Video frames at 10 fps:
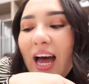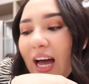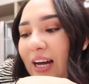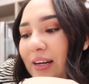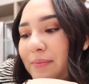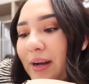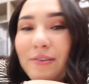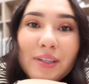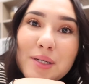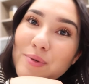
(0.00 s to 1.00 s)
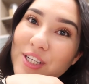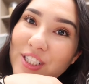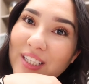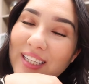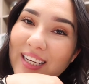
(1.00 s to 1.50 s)
I really
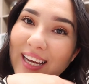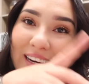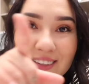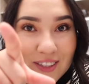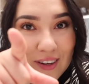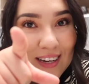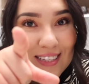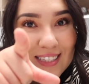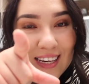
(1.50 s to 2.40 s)
appreciate it, and I'll see you guys